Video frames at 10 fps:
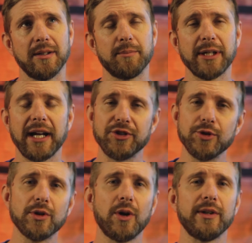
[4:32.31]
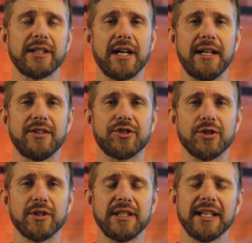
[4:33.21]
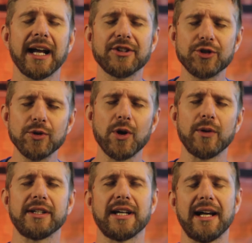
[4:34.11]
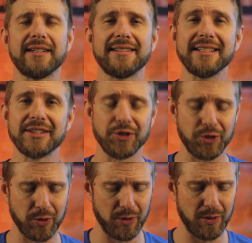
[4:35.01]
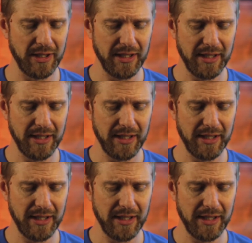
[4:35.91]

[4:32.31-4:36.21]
But I do know that God is good, and I do know that God is in control.